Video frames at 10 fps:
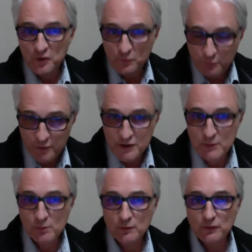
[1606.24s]

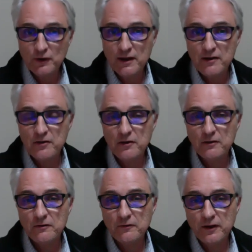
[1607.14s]
principles and
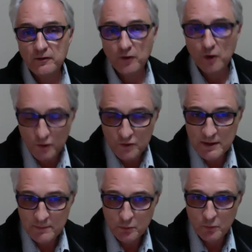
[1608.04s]
the
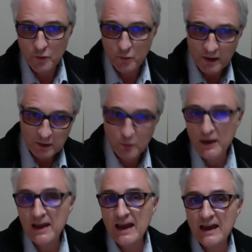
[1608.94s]
concepts that we're
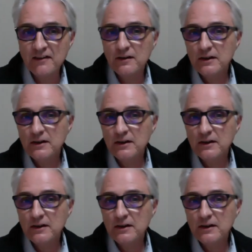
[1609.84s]
looking at